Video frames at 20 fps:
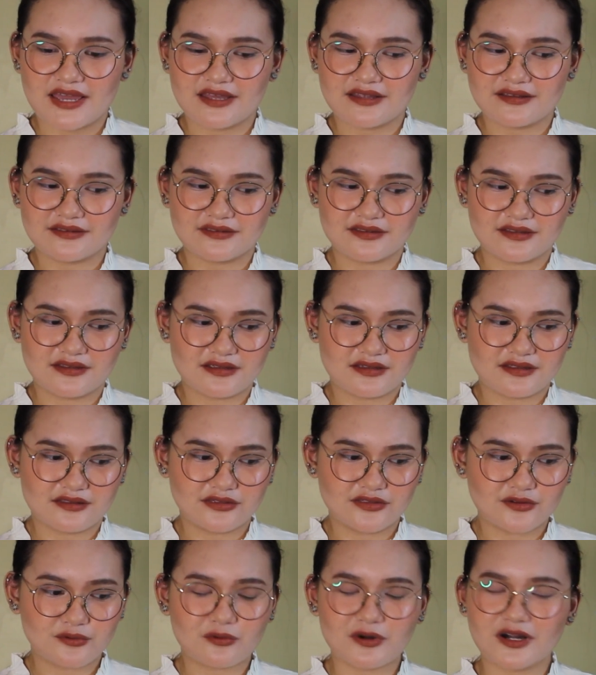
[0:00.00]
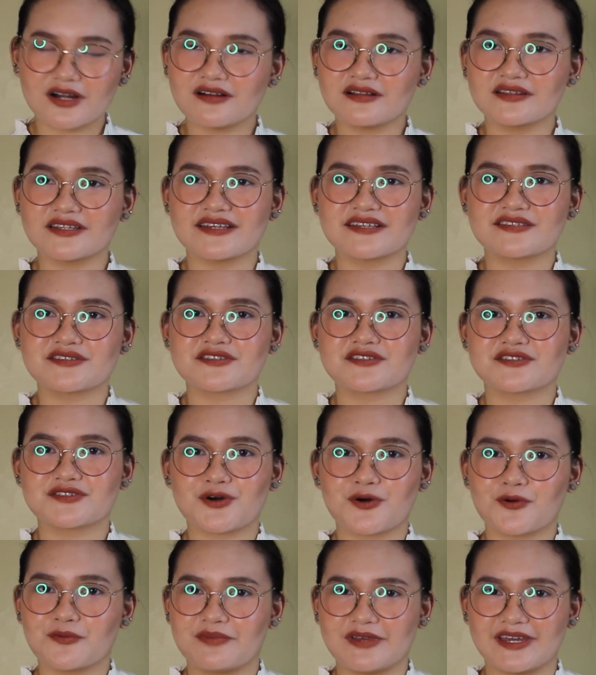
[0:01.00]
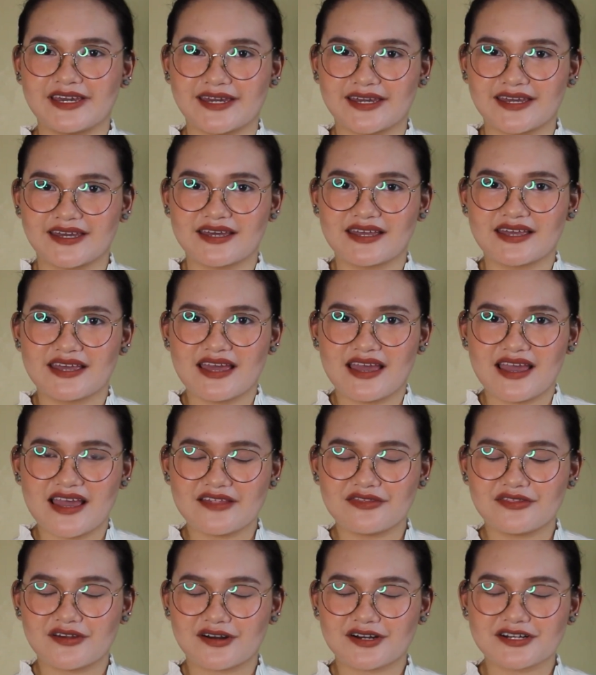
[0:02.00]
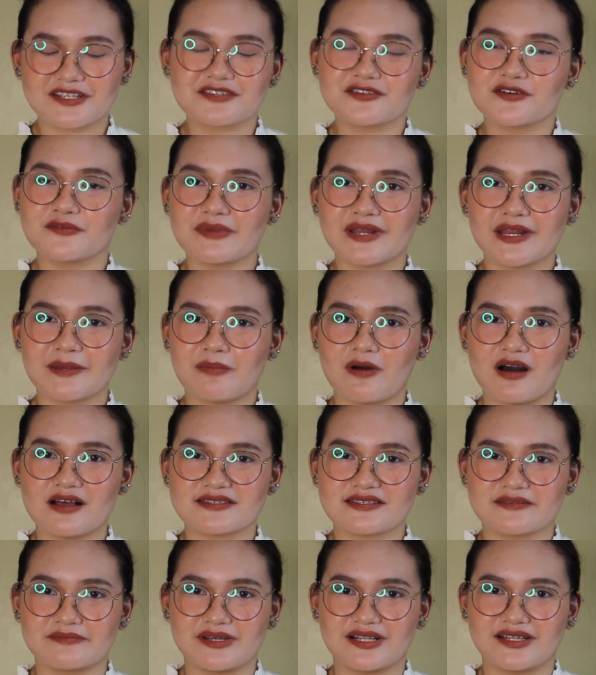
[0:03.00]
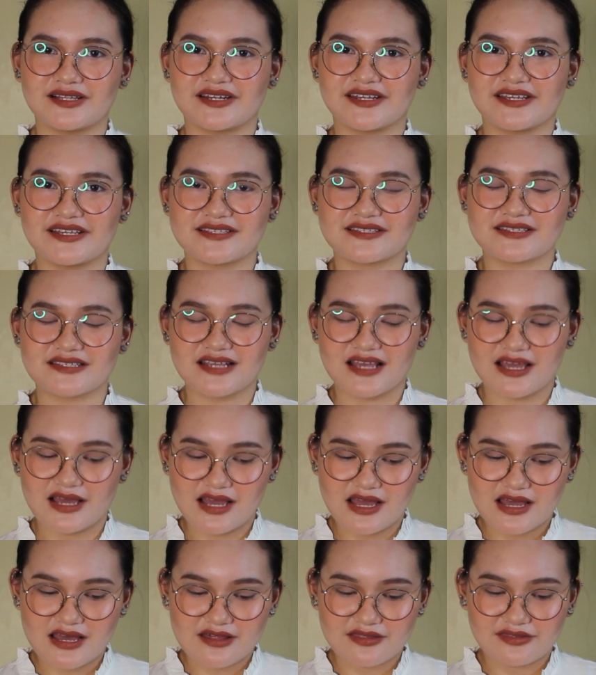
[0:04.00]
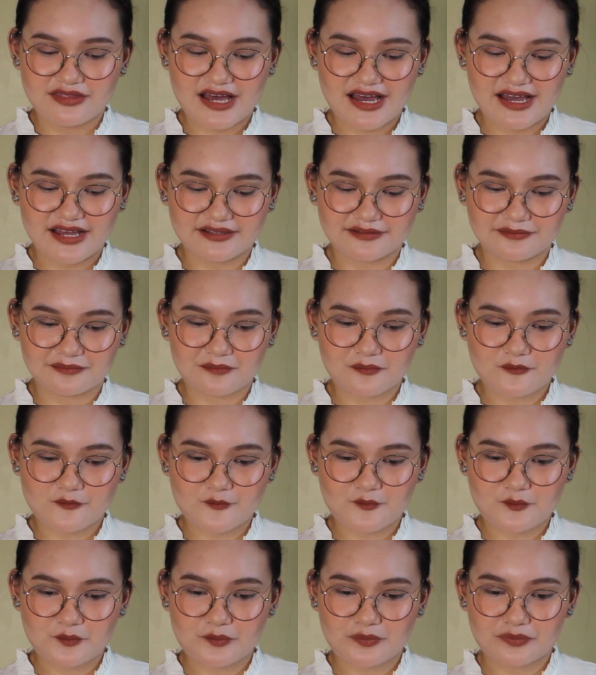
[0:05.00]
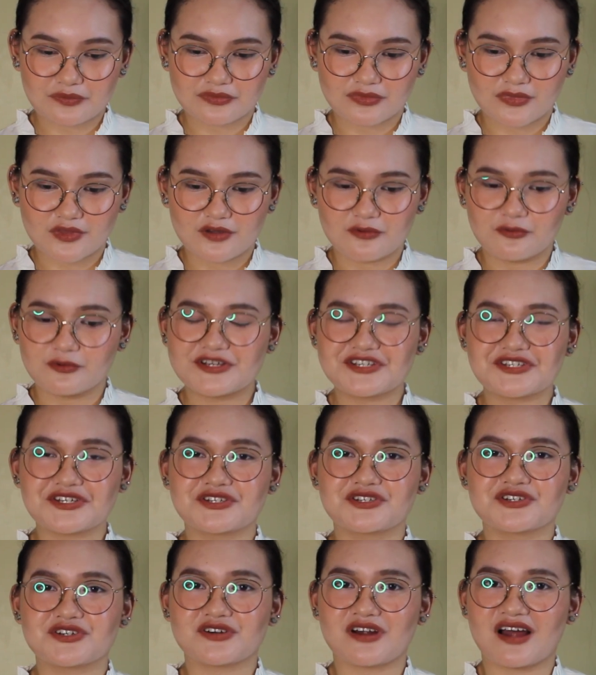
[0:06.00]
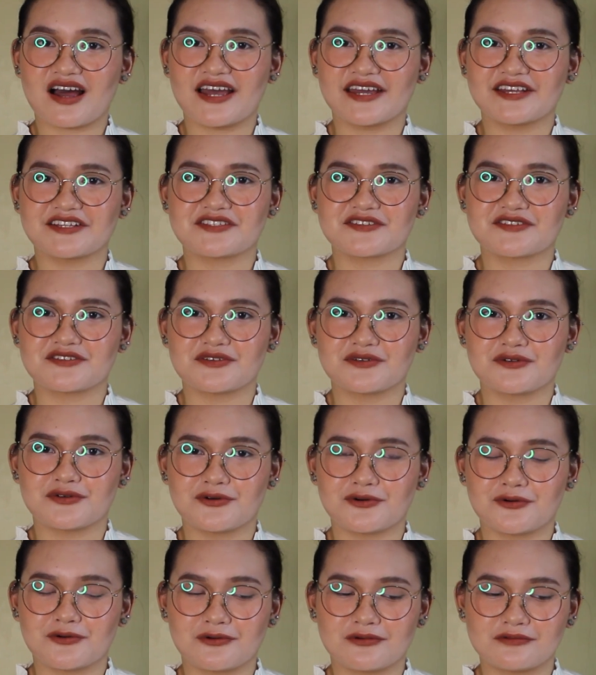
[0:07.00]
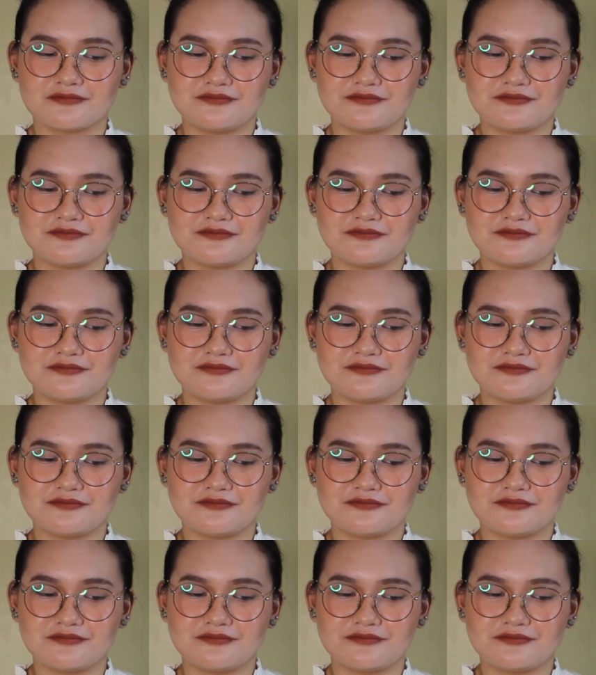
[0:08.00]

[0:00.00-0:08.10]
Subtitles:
And the world is so big and there are so many possibilities that we should try to,